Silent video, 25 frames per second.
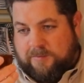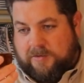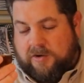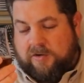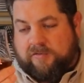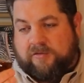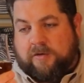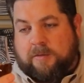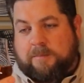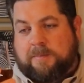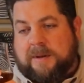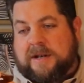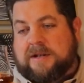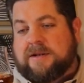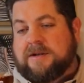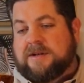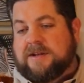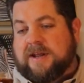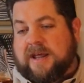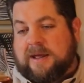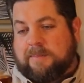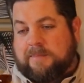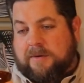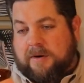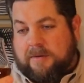Beautiful, a bit
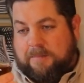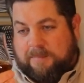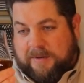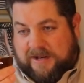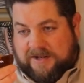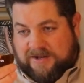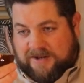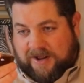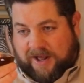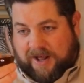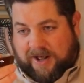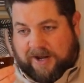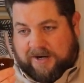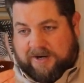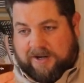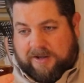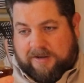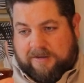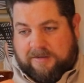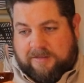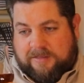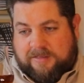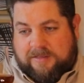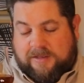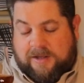deeper, a bit
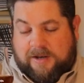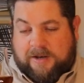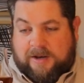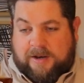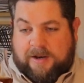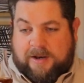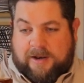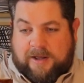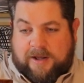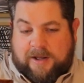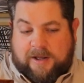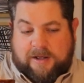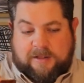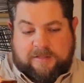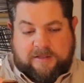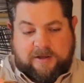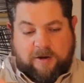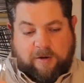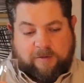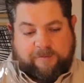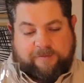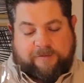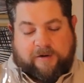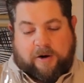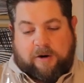darker than the
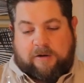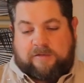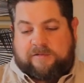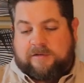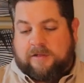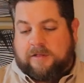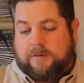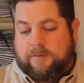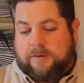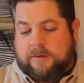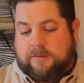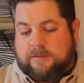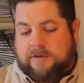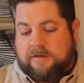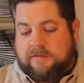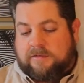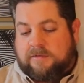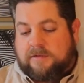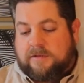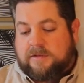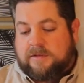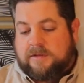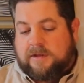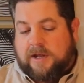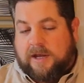Old Forester that we were
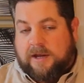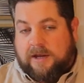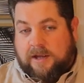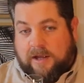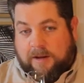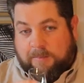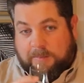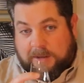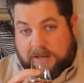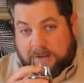just taking.